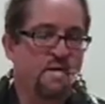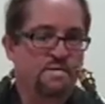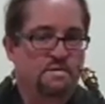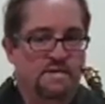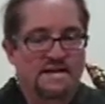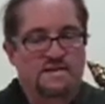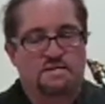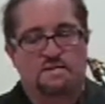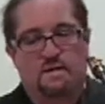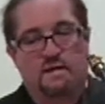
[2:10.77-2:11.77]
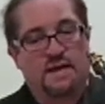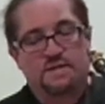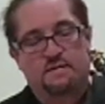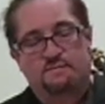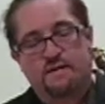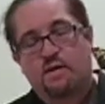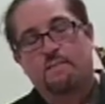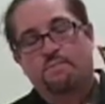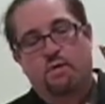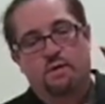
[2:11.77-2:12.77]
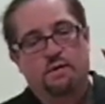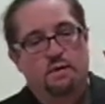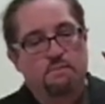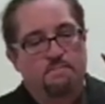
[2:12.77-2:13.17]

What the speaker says: So that's a very important,